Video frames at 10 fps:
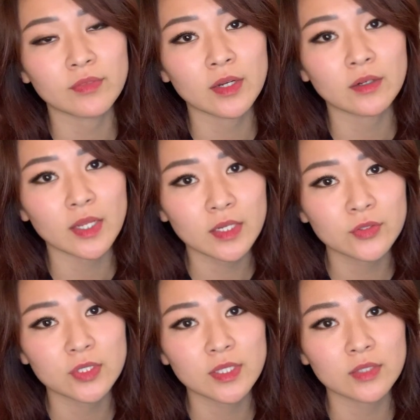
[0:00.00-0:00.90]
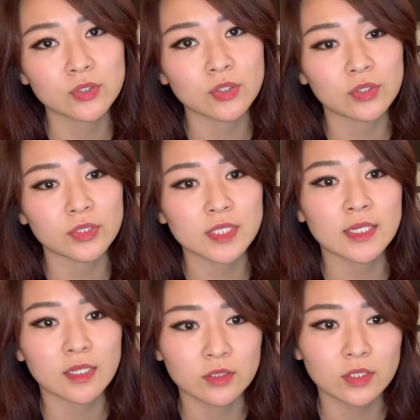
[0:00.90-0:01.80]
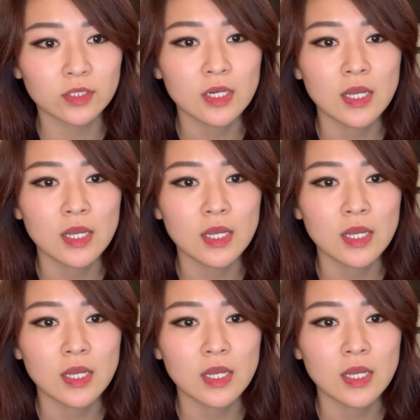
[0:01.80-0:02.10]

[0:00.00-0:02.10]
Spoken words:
they are $800,000 and under.